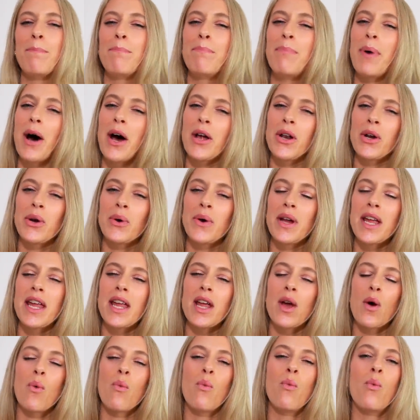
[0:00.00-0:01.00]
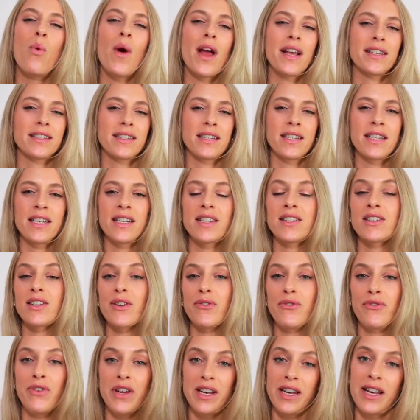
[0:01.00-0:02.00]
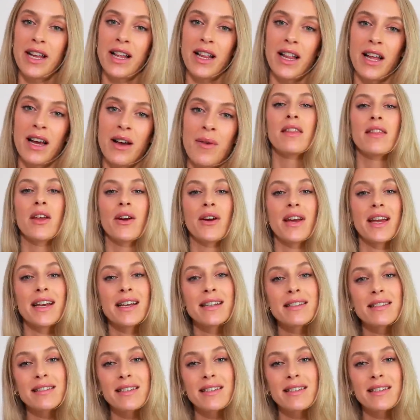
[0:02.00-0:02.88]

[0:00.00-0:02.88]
buttery, resinous vanilla. There is